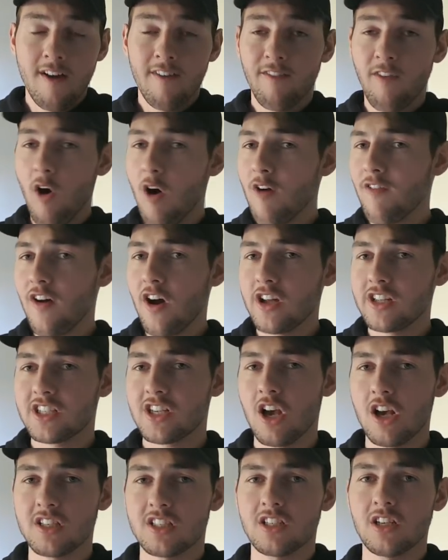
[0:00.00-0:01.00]
4 votes
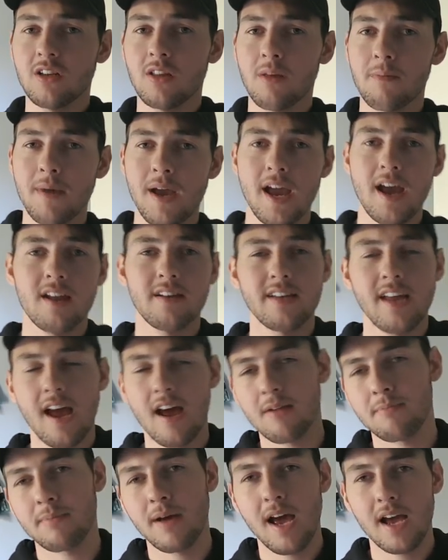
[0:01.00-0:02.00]
goes to the man
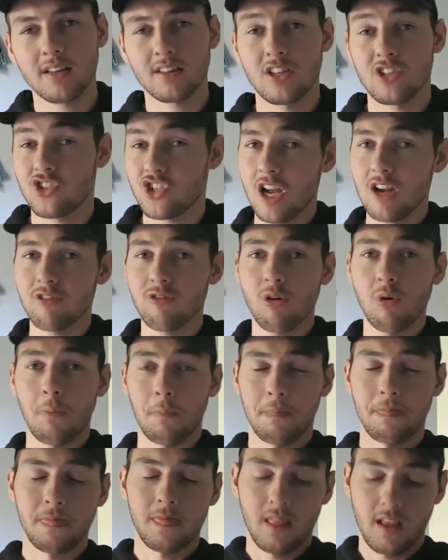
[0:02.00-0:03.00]
down back, the general
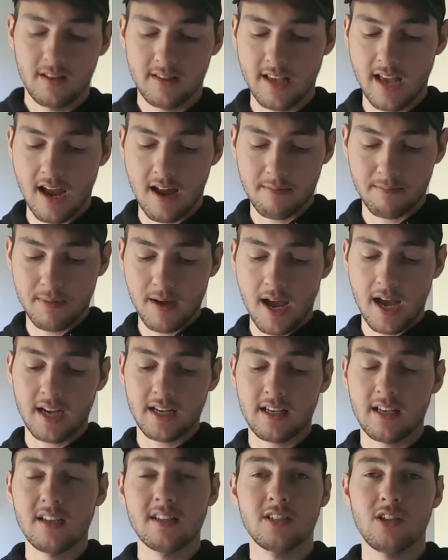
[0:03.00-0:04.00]
down
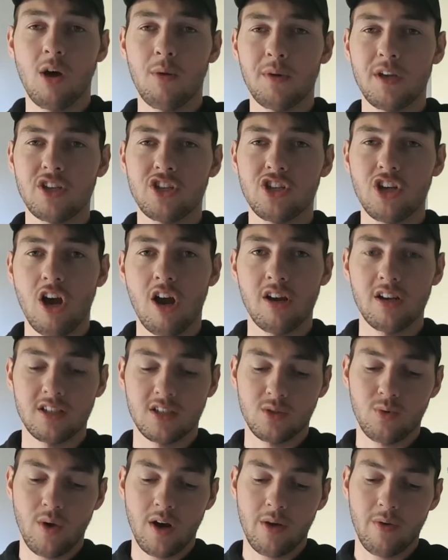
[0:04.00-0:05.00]
back, Tommy Jonas.
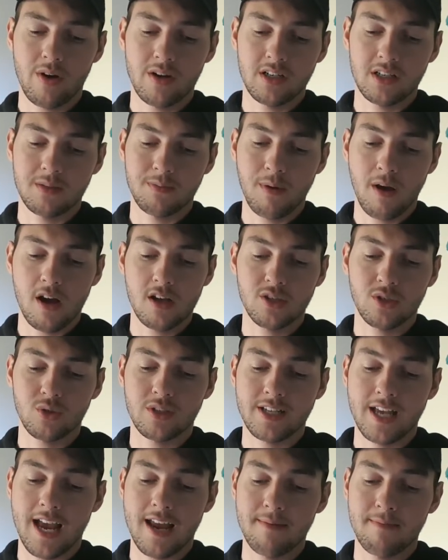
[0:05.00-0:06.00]
21 disposals,
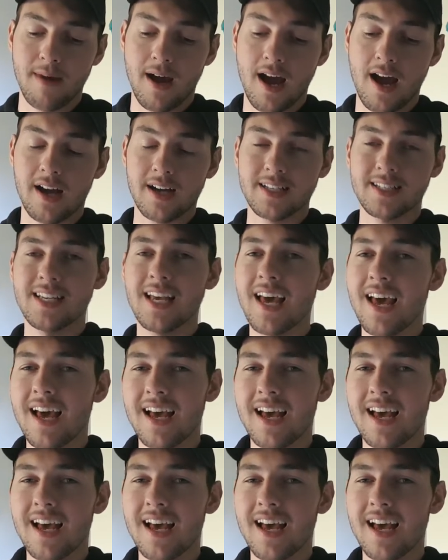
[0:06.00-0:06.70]
10 marks.